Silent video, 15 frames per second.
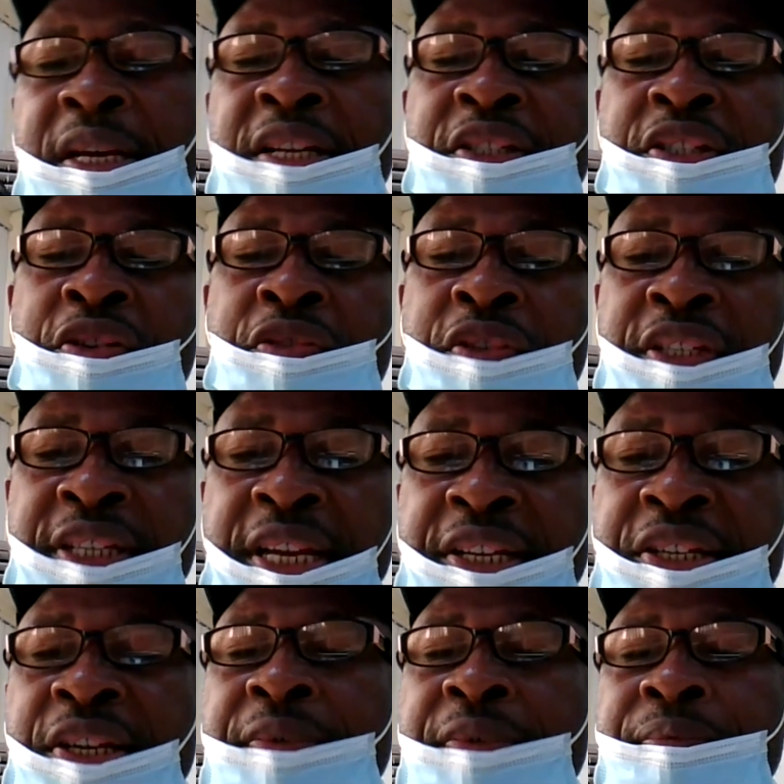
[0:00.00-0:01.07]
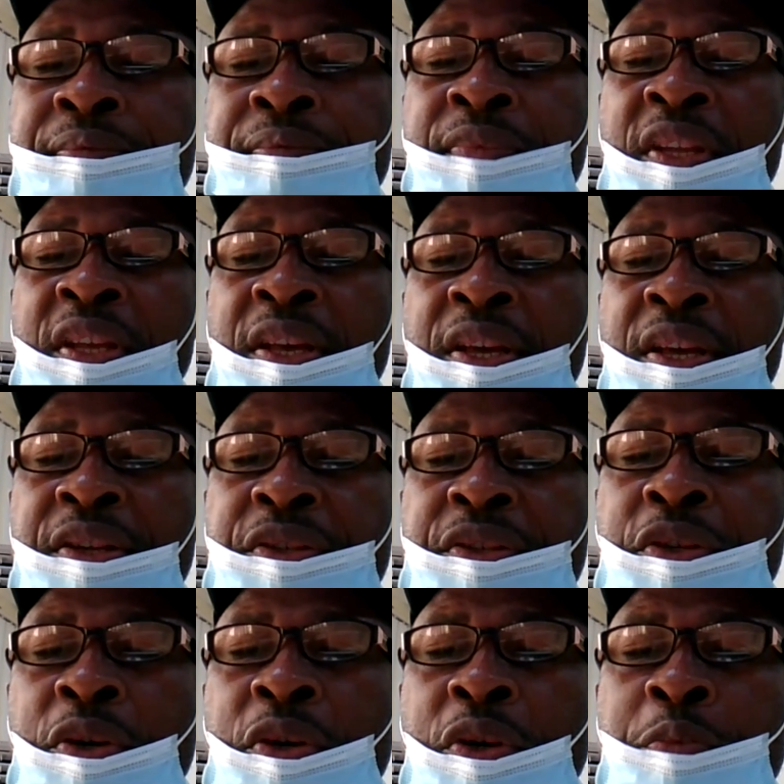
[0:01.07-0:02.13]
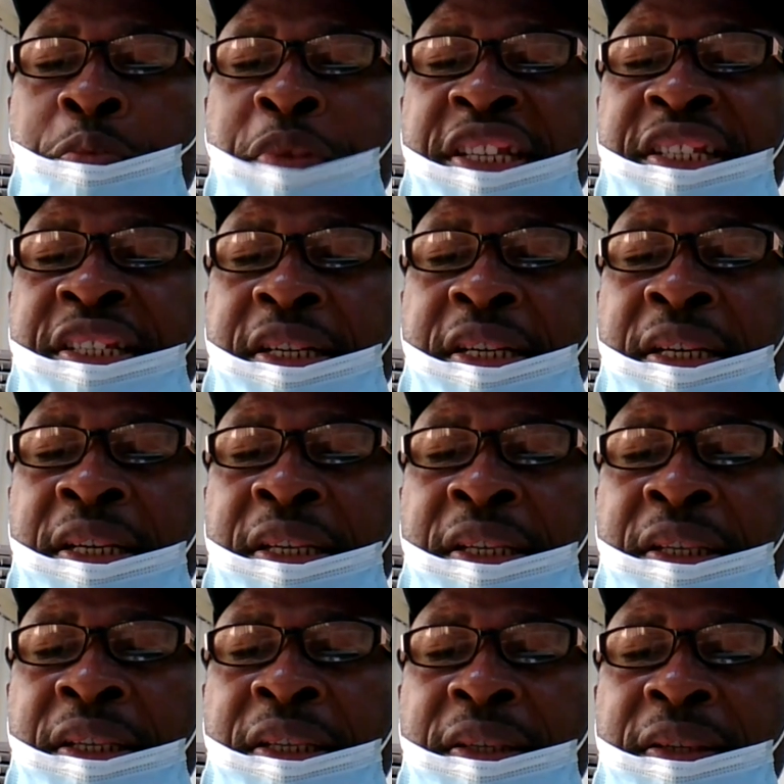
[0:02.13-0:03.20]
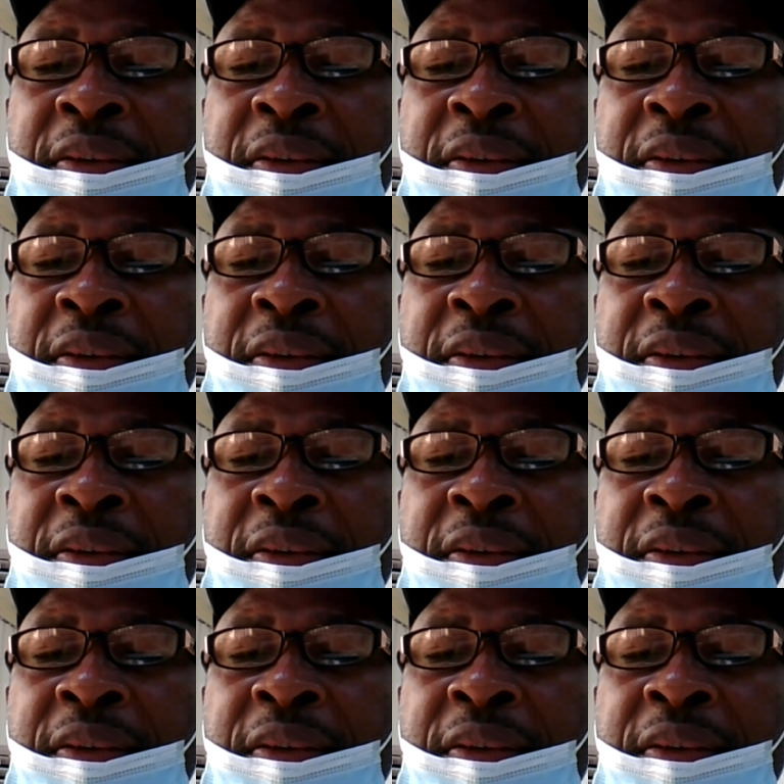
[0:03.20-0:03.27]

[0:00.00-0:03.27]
as a researcher. So basically,